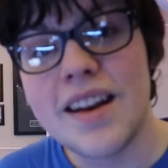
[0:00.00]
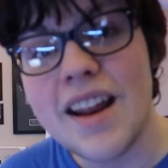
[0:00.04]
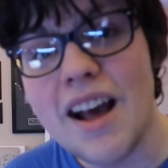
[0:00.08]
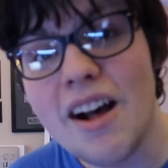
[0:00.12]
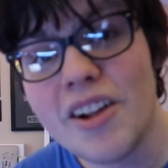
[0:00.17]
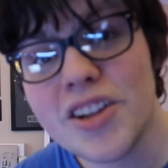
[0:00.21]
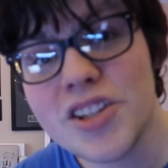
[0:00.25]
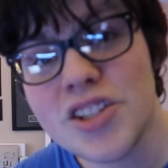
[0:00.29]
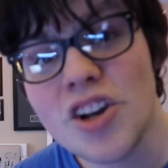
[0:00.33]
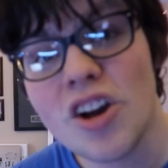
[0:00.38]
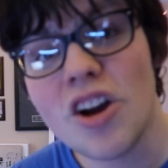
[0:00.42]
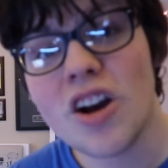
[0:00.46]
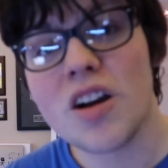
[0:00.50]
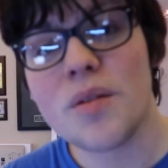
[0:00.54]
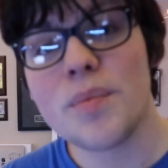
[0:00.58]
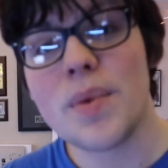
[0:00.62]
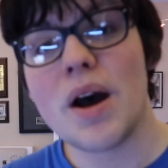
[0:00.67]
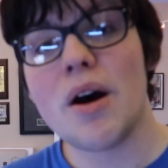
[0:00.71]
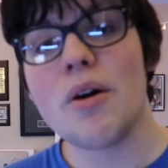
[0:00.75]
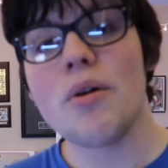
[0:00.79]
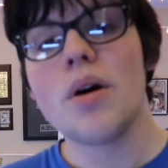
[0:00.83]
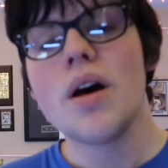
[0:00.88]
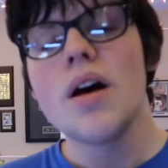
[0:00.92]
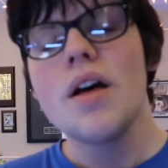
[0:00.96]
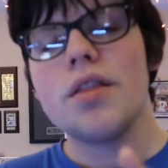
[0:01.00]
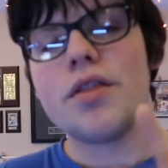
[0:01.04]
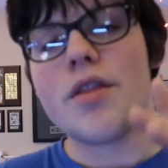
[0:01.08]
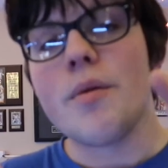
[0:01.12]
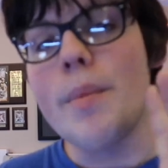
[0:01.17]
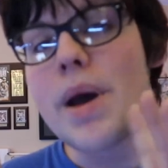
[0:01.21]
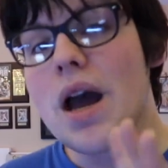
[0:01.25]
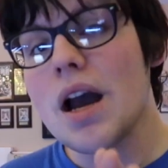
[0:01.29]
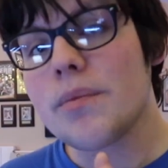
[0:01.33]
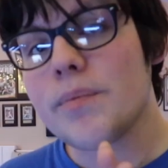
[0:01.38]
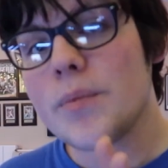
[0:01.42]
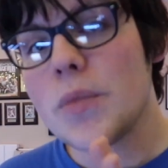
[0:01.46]
Now let's talk about the
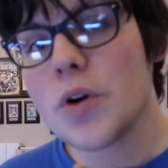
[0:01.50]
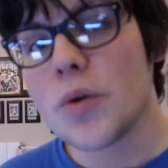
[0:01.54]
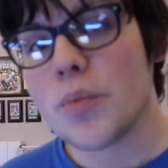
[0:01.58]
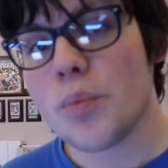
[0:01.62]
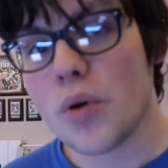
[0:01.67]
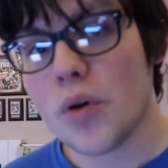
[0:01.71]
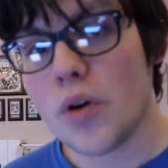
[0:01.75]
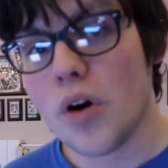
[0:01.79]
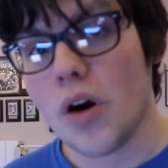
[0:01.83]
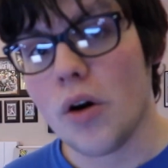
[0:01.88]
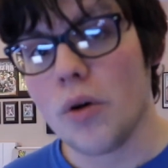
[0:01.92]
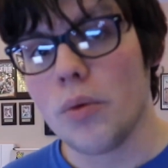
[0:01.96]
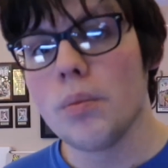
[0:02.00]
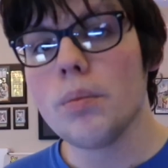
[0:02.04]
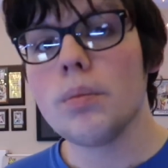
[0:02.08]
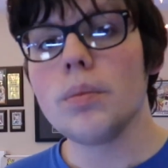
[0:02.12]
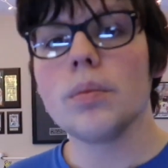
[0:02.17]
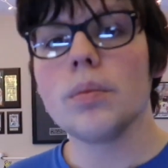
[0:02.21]
MacBook Pro.